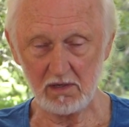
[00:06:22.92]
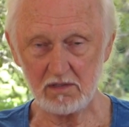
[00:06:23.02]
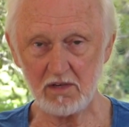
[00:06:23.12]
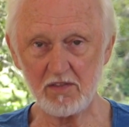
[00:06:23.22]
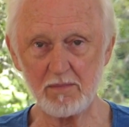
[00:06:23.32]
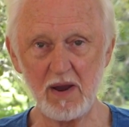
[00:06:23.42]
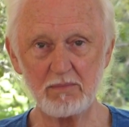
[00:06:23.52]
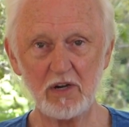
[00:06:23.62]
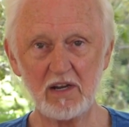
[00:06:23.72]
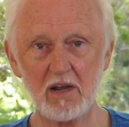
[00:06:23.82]
Another
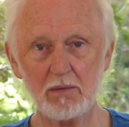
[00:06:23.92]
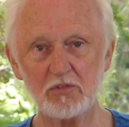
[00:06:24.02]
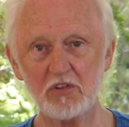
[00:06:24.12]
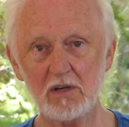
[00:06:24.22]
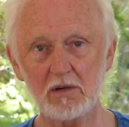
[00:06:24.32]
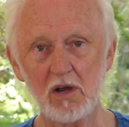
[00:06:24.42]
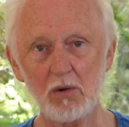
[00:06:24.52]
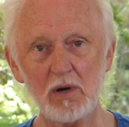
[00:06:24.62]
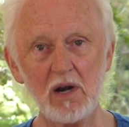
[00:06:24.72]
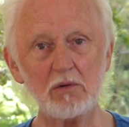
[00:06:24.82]
memory comes in.
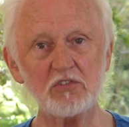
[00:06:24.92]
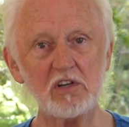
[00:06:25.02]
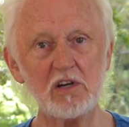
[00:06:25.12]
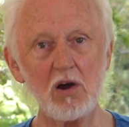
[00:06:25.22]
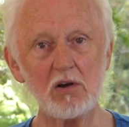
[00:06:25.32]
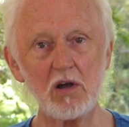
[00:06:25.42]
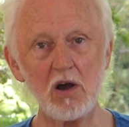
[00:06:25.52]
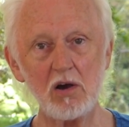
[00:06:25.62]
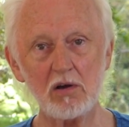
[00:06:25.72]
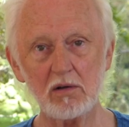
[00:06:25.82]
When I was in Hong
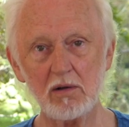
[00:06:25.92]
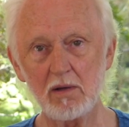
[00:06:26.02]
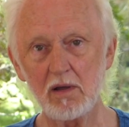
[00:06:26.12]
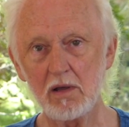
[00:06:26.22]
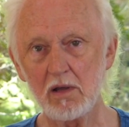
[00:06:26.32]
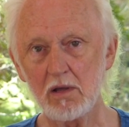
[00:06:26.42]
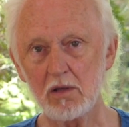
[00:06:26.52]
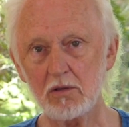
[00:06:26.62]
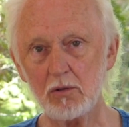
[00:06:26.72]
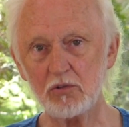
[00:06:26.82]
Kong,
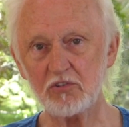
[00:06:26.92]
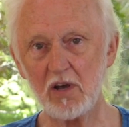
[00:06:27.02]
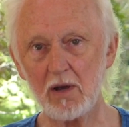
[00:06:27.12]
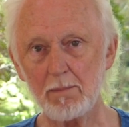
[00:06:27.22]
there was an